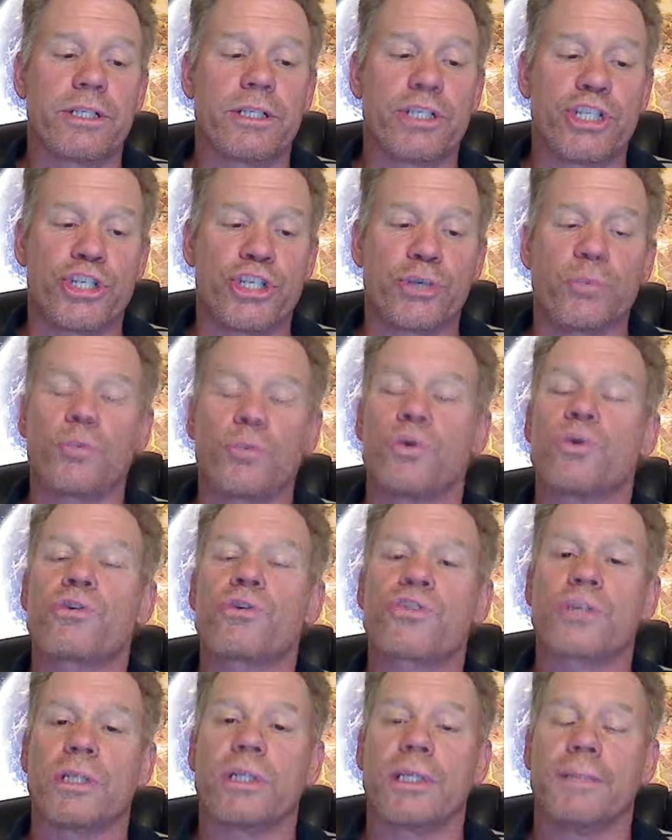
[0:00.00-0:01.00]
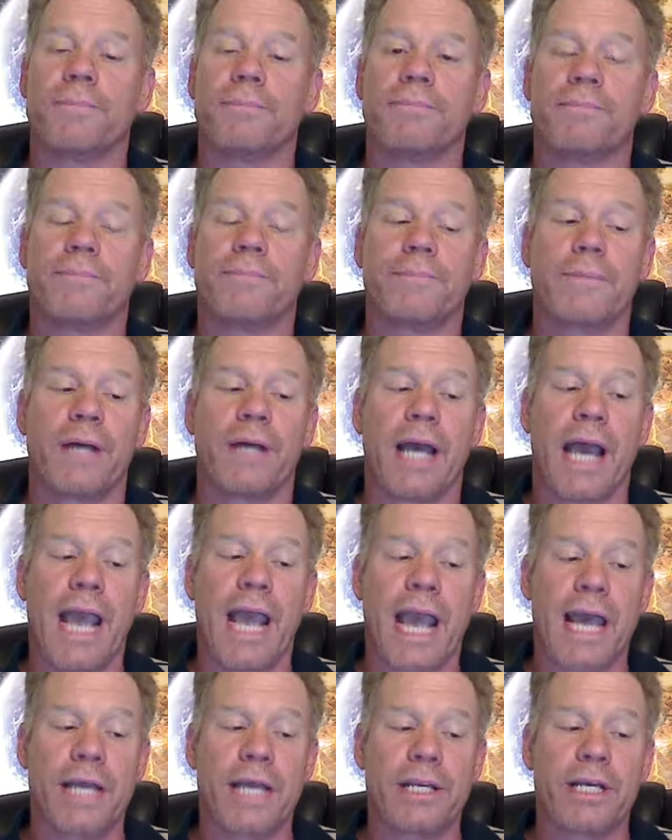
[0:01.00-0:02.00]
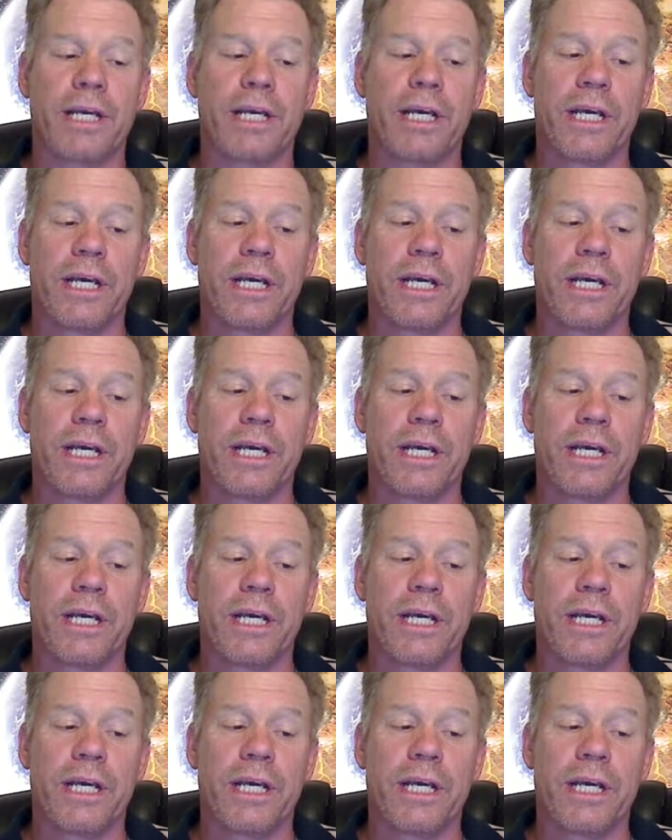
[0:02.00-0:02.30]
Jerusalem, and